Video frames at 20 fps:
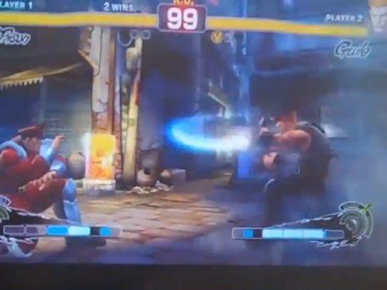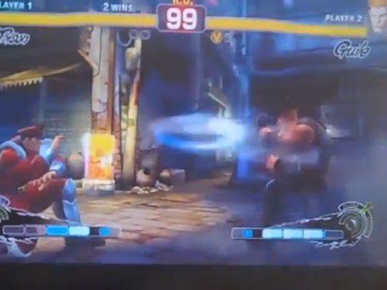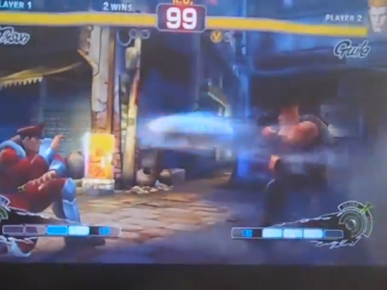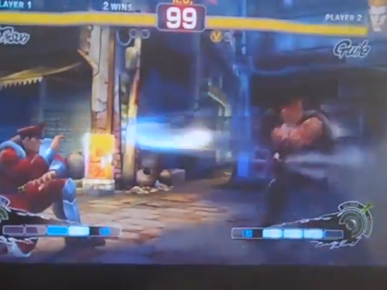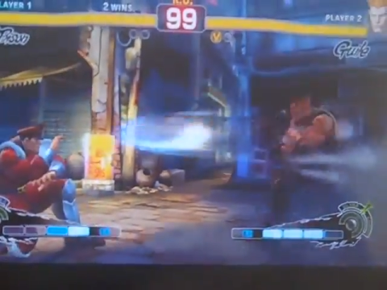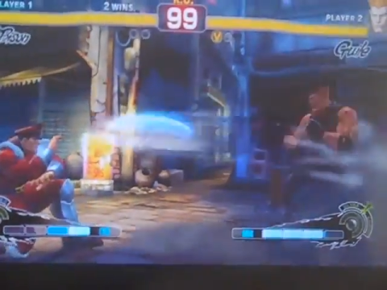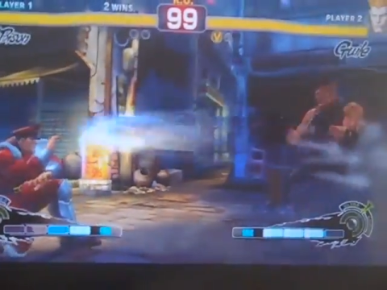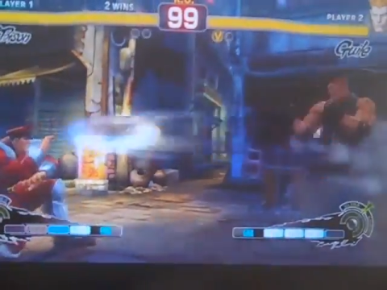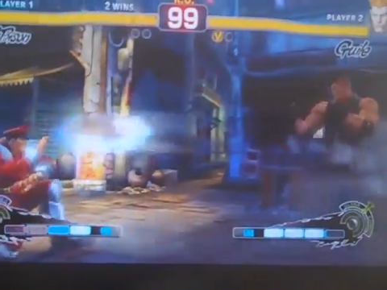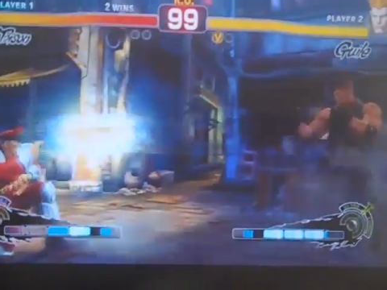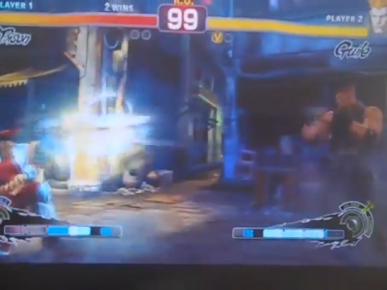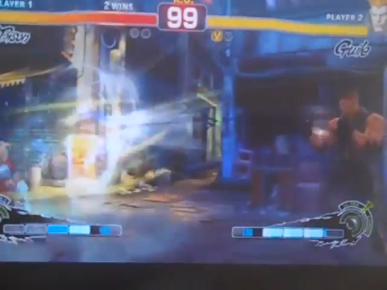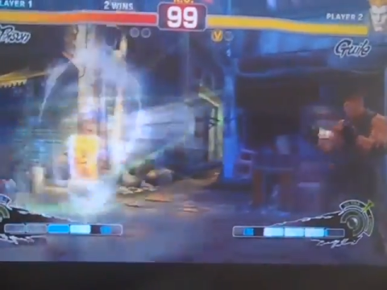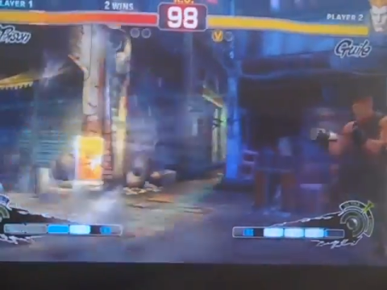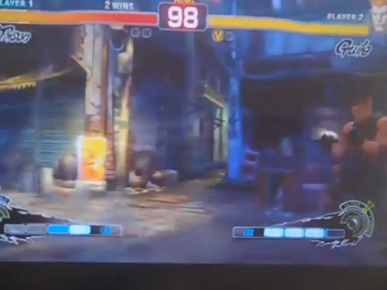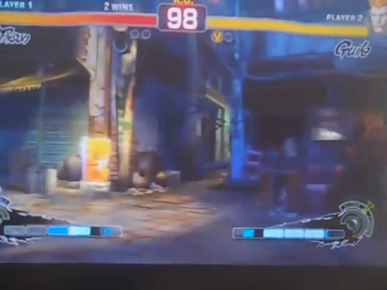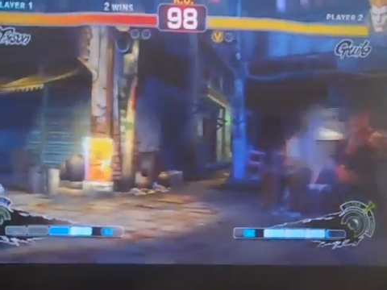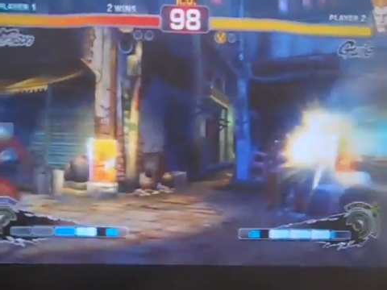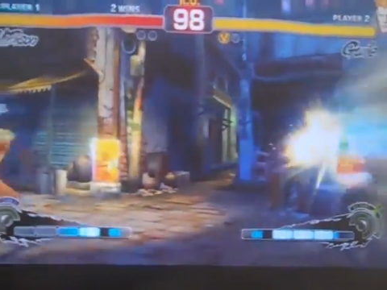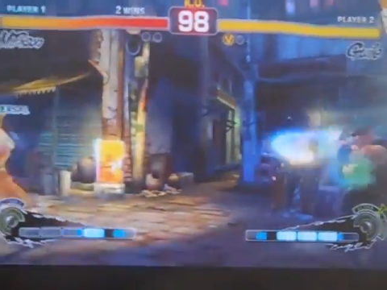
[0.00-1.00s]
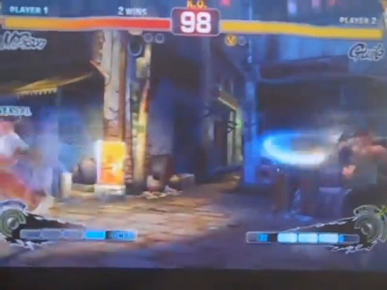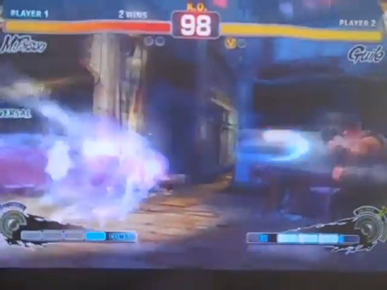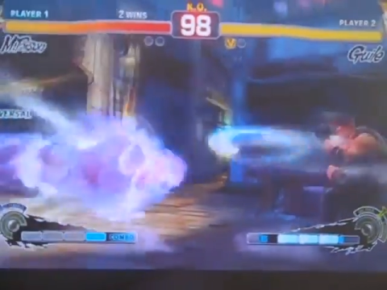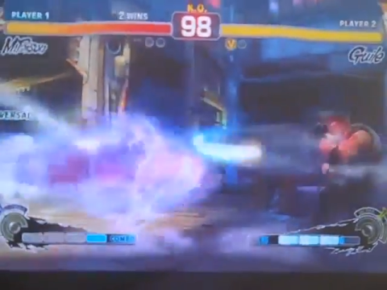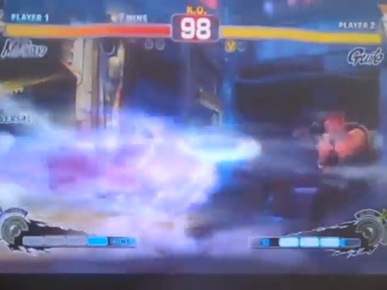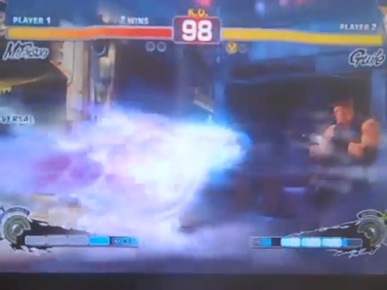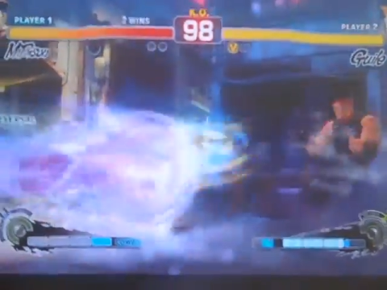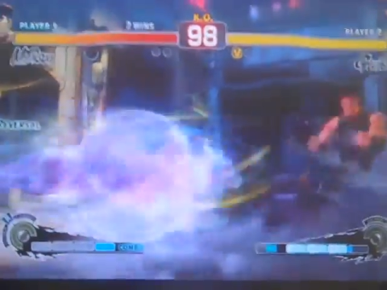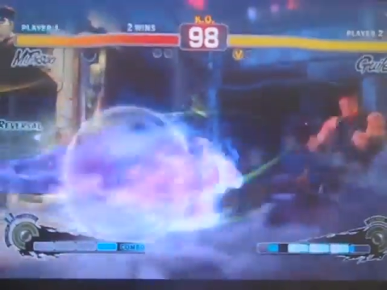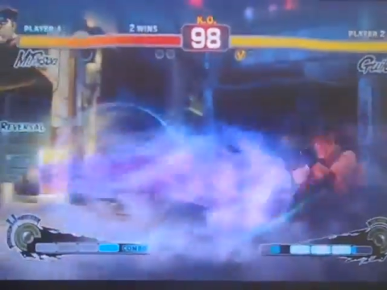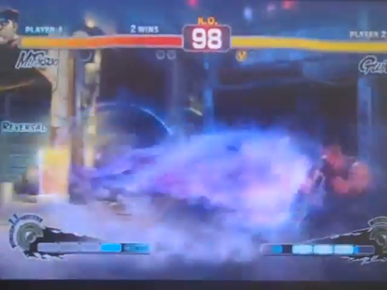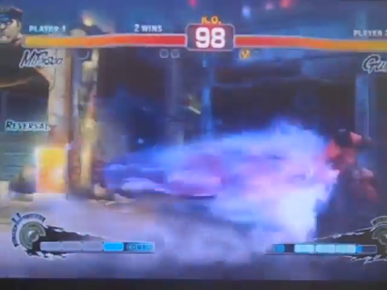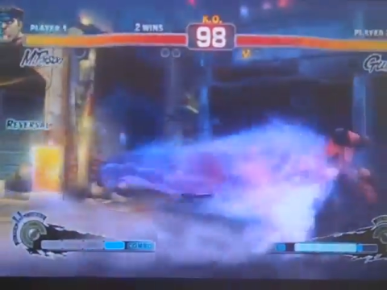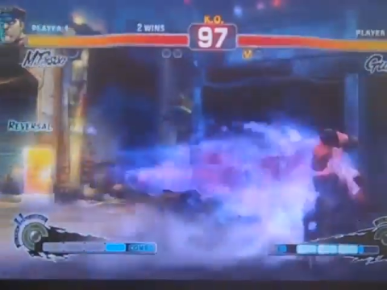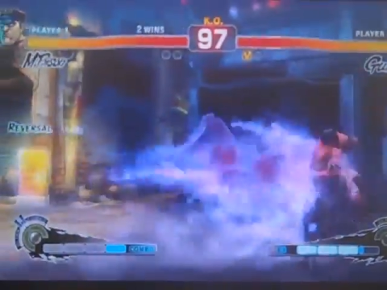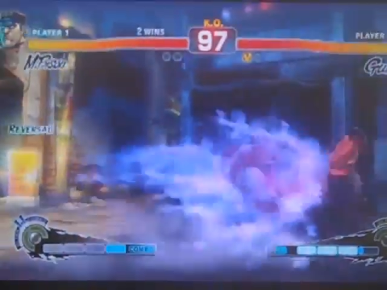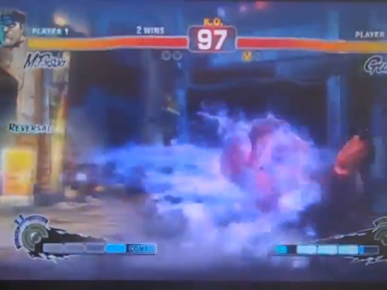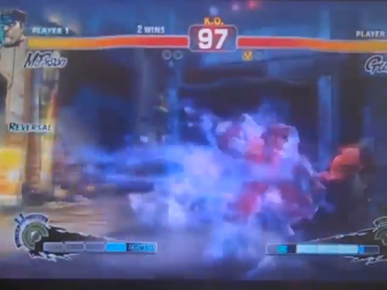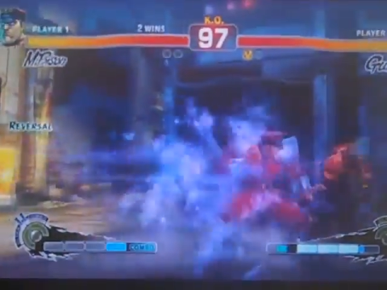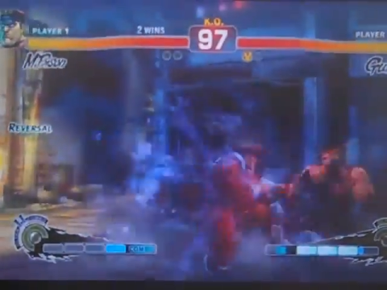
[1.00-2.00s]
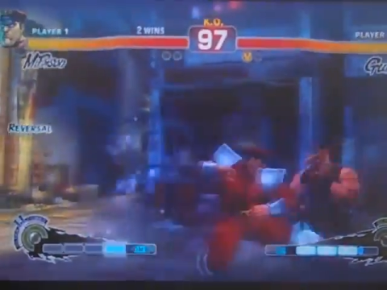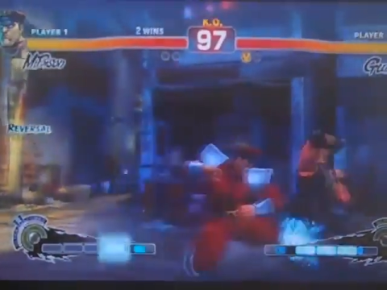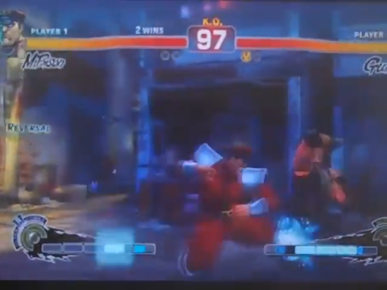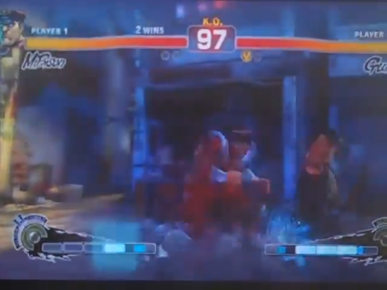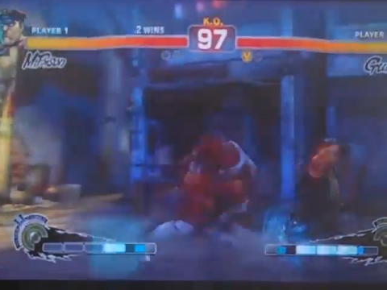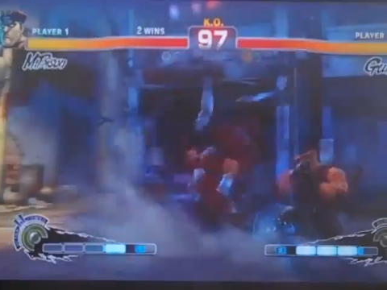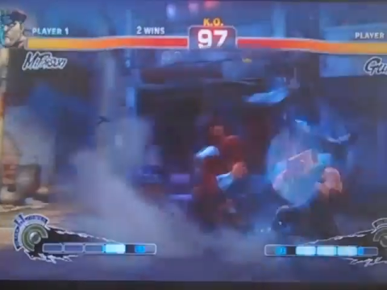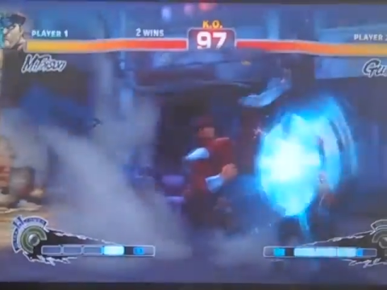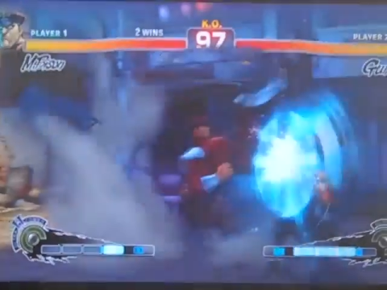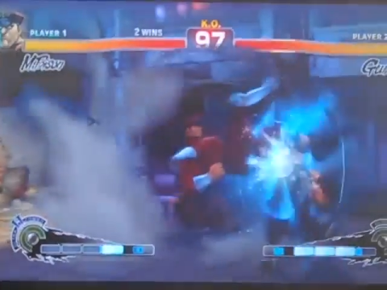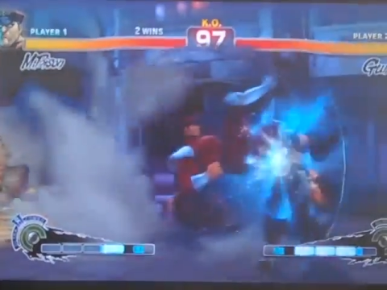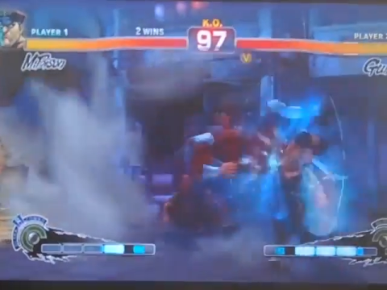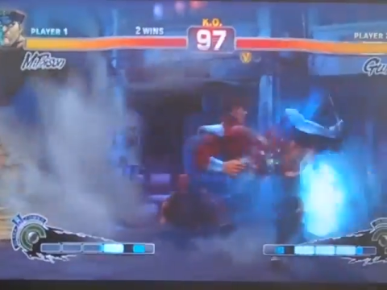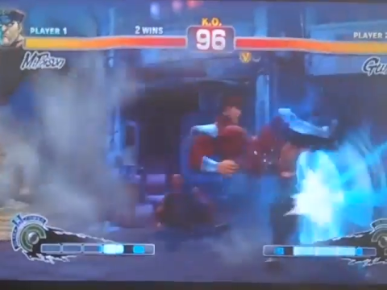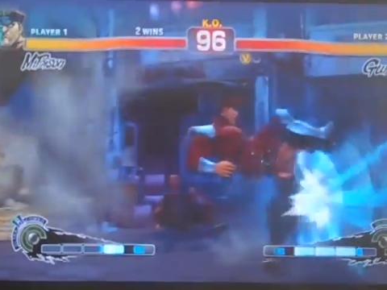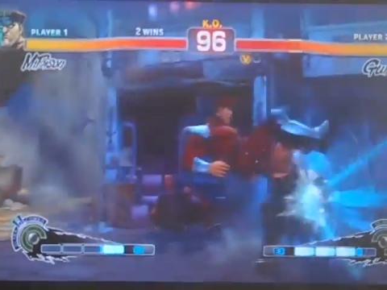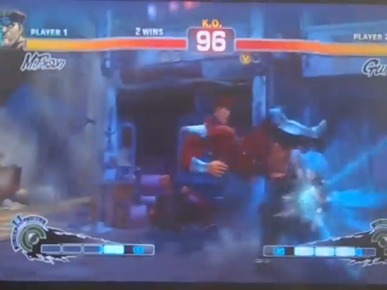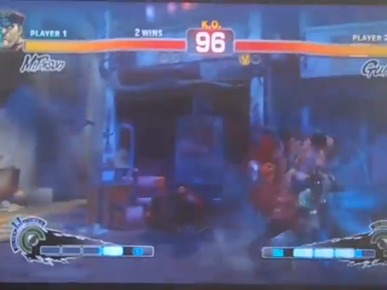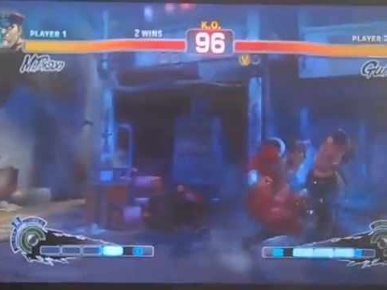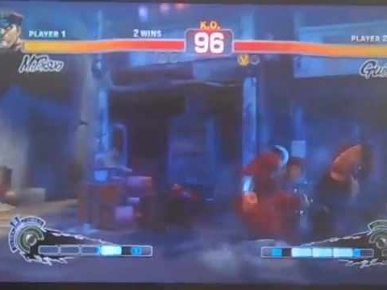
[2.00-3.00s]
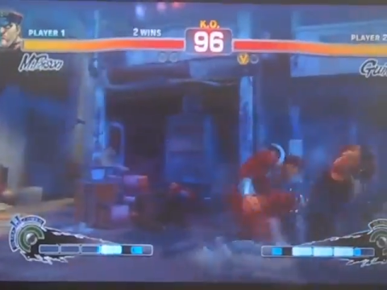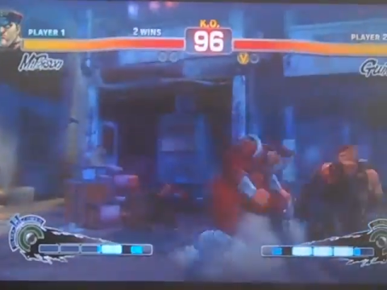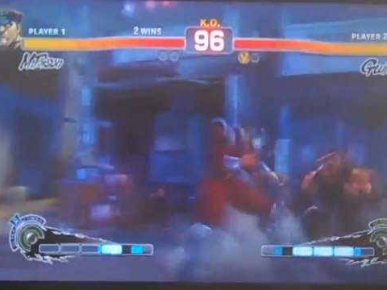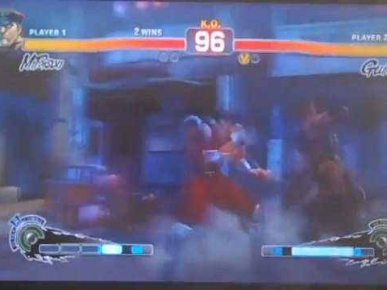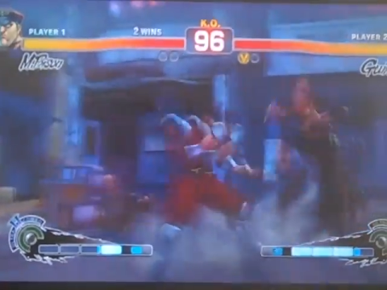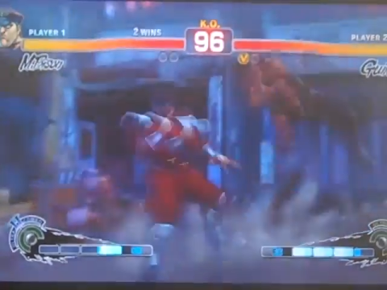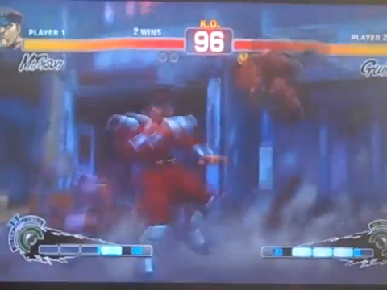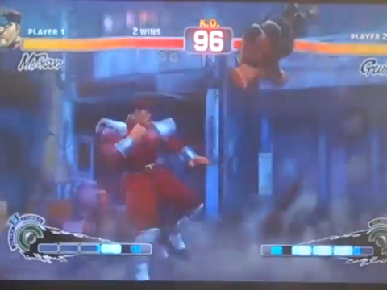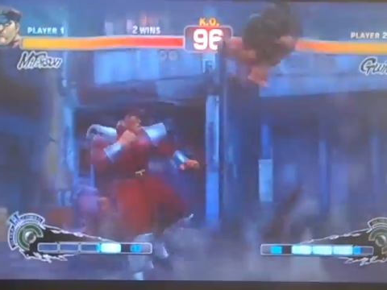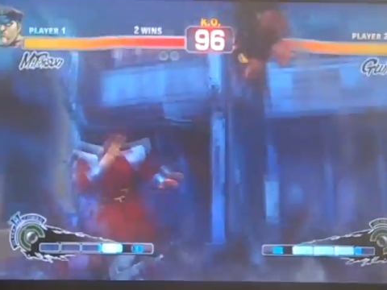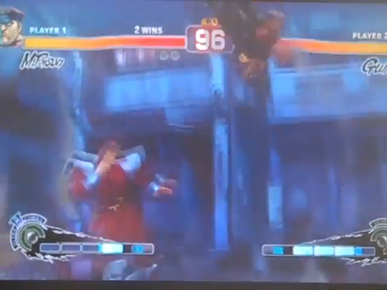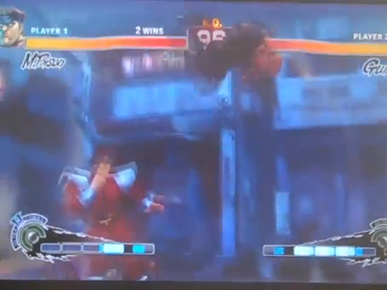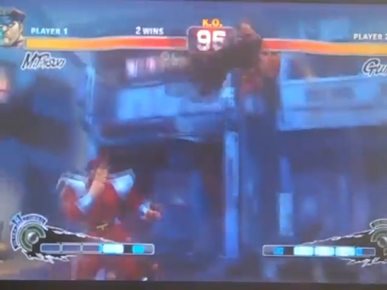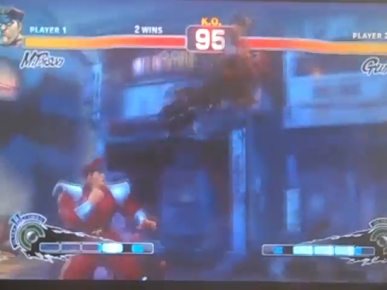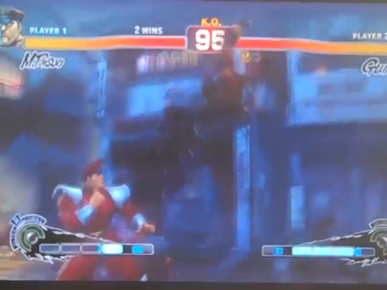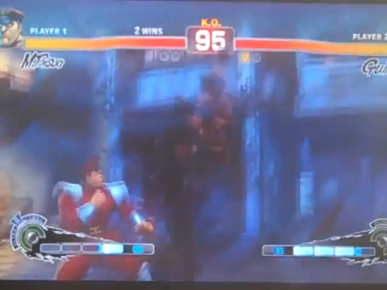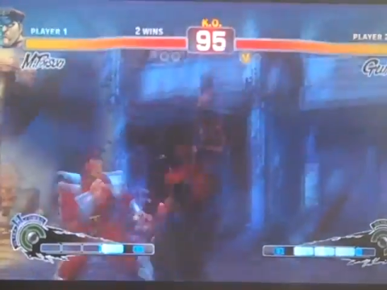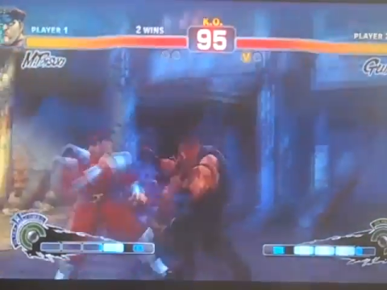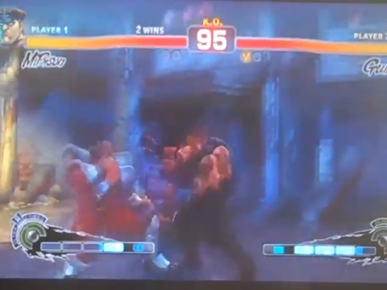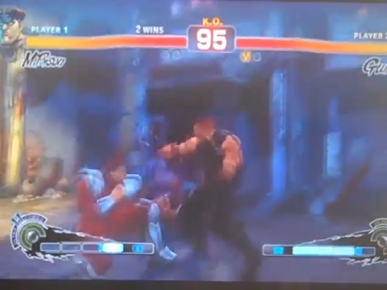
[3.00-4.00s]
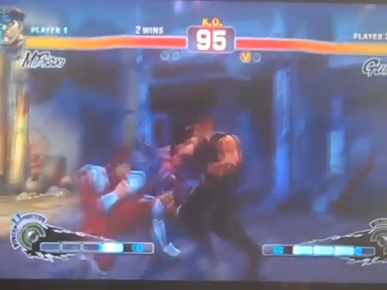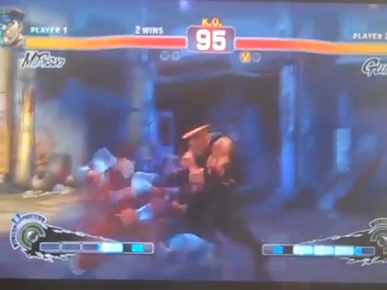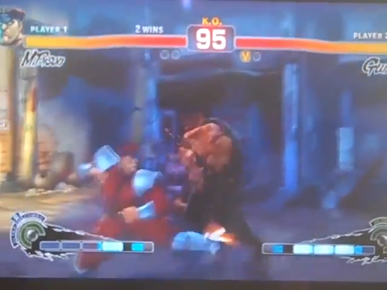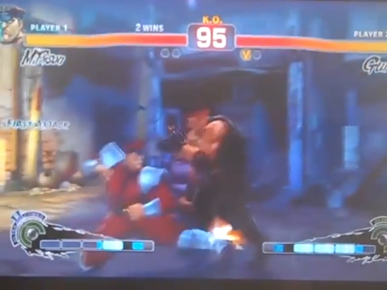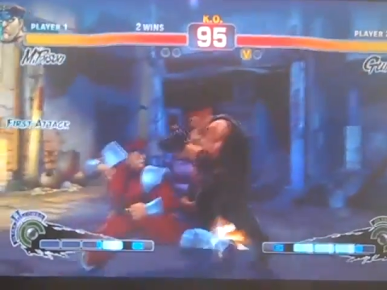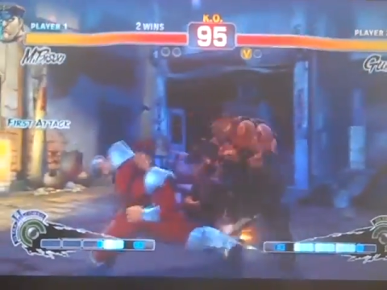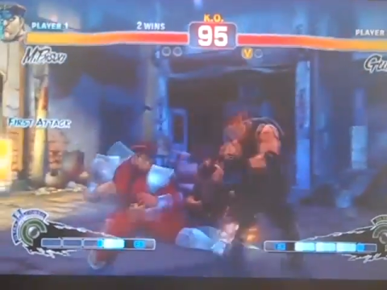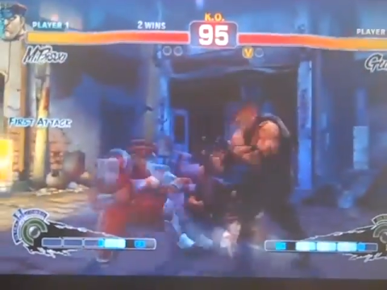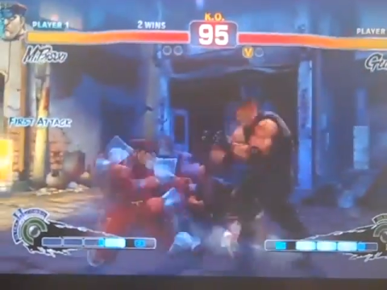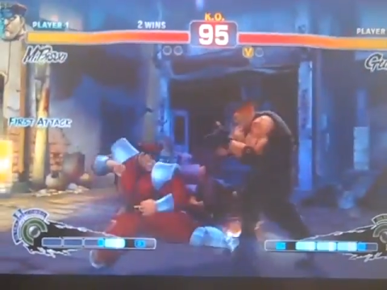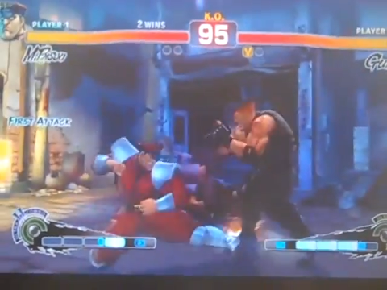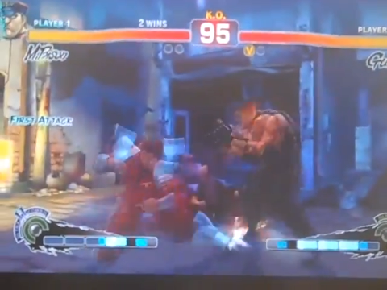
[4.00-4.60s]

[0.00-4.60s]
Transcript: Nobody's mouth can be seen.